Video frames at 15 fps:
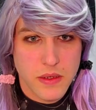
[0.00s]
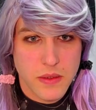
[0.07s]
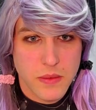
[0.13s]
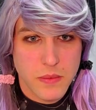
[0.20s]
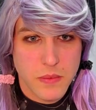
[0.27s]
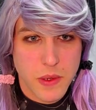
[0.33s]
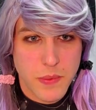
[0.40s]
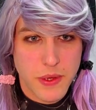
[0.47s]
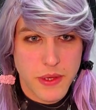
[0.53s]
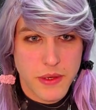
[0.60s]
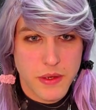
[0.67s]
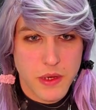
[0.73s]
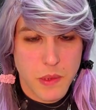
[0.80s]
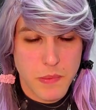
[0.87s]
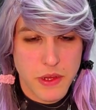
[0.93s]
Where we
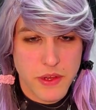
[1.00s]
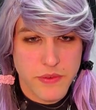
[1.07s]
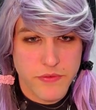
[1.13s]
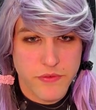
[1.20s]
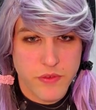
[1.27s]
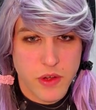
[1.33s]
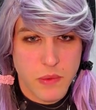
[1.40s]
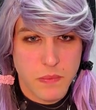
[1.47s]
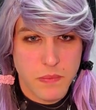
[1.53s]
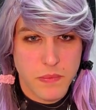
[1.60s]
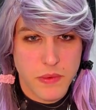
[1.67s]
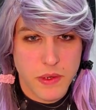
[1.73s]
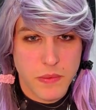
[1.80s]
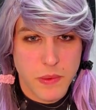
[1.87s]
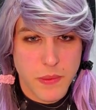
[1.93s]
copy from
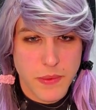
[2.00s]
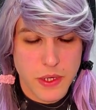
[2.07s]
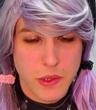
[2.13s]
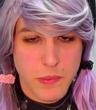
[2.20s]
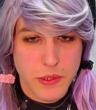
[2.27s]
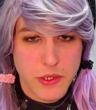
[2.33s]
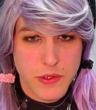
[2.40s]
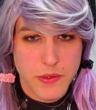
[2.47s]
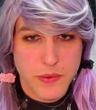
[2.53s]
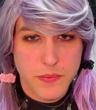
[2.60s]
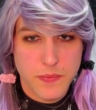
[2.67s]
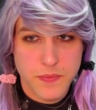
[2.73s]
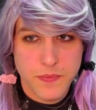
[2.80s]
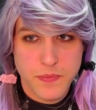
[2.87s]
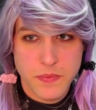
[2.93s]
and where we copy to.
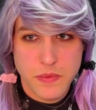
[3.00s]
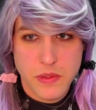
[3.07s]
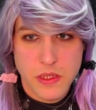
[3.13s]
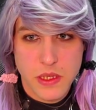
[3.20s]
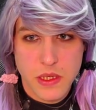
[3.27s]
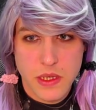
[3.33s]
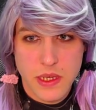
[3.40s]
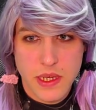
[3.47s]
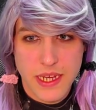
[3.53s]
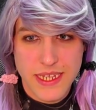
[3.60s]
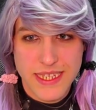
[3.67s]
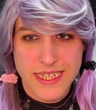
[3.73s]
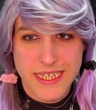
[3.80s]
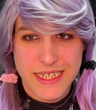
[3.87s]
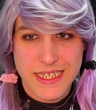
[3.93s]
And
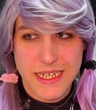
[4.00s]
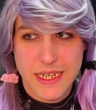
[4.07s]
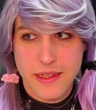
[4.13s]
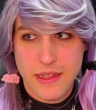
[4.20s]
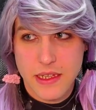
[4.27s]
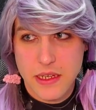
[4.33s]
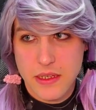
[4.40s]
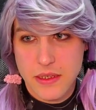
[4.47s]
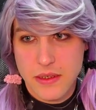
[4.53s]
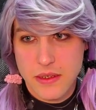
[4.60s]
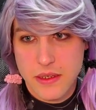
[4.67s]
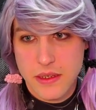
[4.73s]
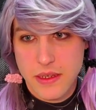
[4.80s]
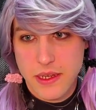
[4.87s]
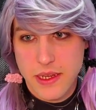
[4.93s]
since the
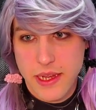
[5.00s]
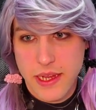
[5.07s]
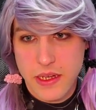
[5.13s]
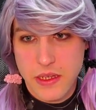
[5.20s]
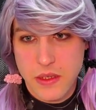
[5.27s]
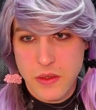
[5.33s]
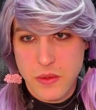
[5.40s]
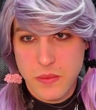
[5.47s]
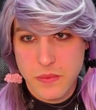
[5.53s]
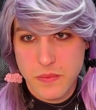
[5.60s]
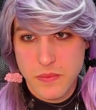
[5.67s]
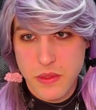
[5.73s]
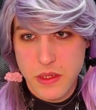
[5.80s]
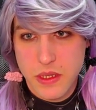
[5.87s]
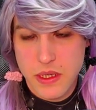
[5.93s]
ALU
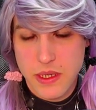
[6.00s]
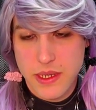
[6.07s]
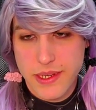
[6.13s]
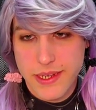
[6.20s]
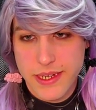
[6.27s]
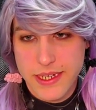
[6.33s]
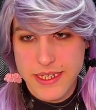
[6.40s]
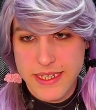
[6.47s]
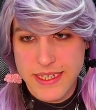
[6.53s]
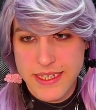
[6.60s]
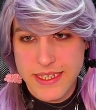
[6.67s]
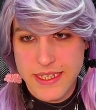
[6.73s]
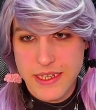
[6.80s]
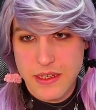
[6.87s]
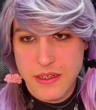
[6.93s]
is
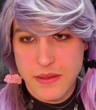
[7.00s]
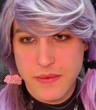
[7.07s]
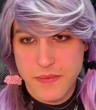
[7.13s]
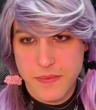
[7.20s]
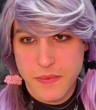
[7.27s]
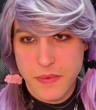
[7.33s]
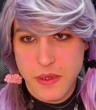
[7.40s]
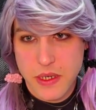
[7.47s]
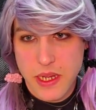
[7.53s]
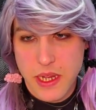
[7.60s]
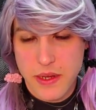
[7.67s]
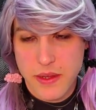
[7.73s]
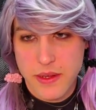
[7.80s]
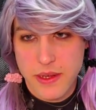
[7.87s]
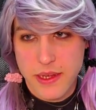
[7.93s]

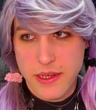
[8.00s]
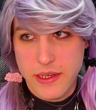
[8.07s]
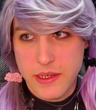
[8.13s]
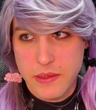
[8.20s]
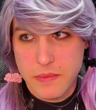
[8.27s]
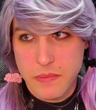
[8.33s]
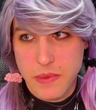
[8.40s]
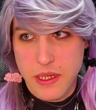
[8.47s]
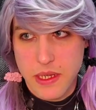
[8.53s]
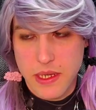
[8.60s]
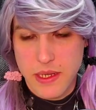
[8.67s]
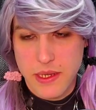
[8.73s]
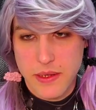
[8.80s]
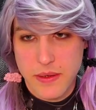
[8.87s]
calculating by